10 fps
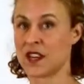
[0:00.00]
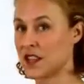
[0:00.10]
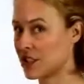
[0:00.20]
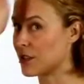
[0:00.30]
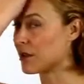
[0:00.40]

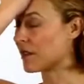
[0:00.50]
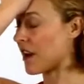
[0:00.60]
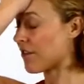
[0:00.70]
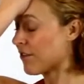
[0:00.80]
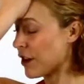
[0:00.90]
So we've
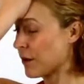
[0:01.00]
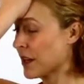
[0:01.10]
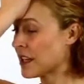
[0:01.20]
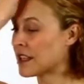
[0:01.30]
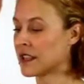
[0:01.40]
got
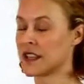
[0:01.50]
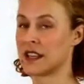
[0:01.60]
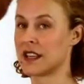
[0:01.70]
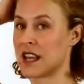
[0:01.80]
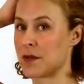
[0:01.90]
forward.
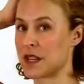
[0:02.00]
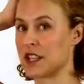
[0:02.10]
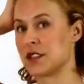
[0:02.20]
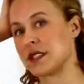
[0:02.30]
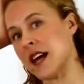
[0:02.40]
Now we can
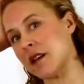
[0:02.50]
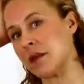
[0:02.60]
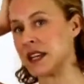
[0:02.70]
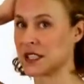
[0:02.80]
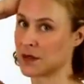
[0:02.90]
do
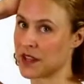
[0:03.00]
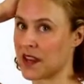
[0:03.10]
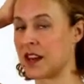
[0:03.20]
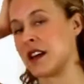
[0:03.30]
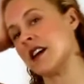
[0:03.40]
sideways with
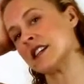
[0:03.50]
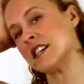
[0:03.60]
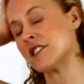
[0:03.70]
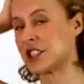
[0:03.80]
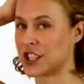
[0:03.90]
an
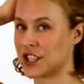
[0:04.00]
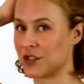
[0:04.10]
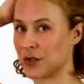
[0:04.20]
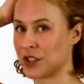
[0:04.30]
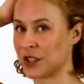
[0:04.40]
ear to
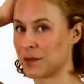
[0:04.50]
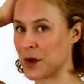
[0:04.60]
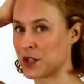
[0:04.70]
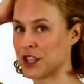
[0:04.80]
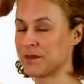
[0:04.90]
shoulder
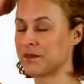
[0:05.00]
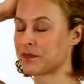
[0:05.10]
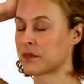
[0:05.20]
motion.